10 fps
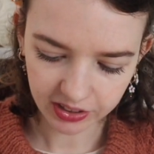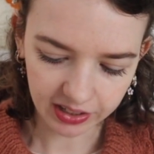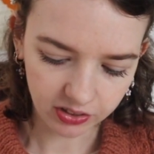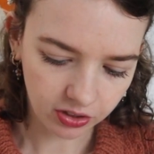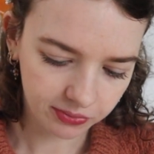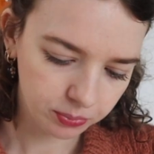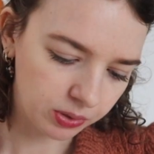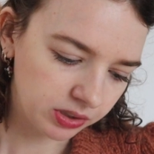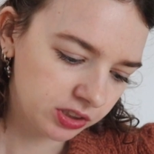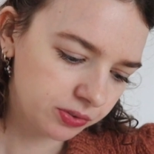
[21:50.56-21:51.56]
that I got
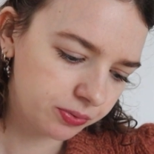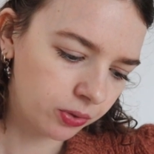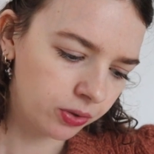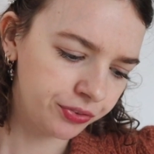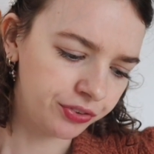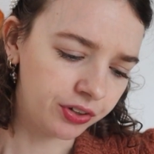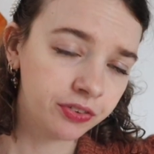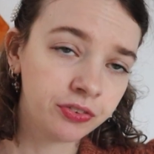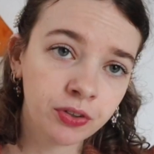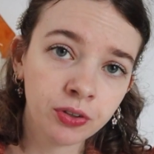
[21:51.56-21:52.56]
was for the
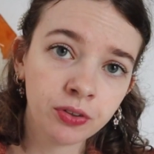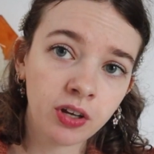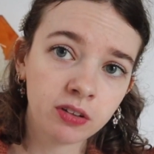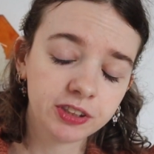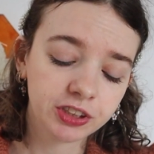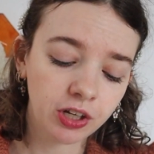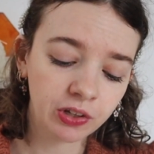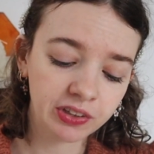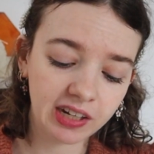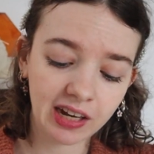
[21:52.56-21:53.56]
turtle dove
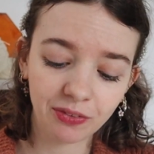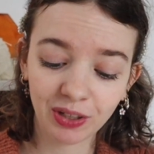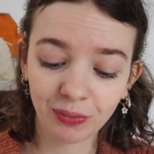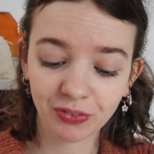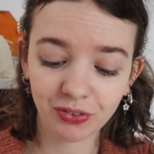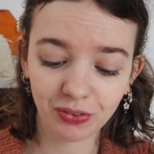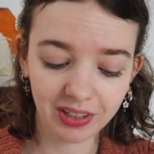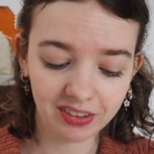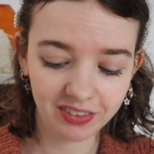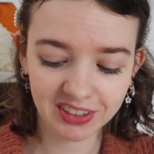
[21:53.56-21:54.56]
shawl that I really want to
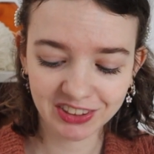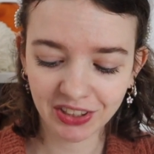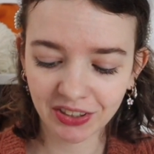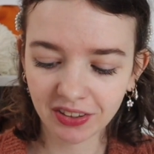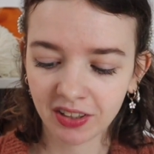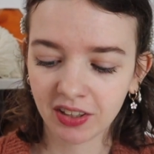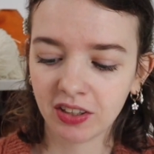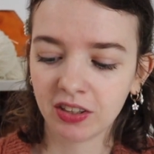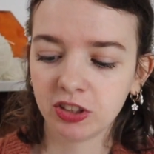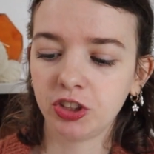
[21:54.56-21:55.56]
knit this year.
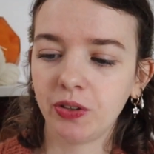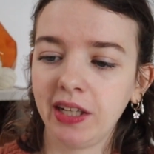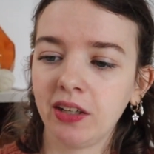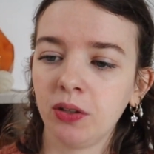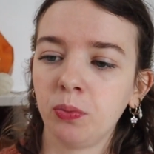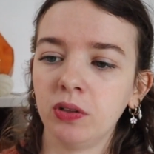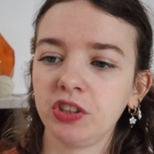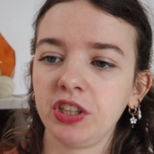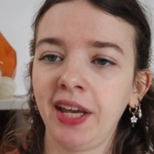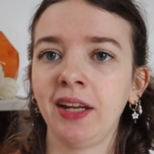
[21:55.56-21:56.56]
So I got 1
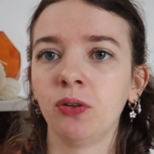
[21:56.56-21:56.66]
skein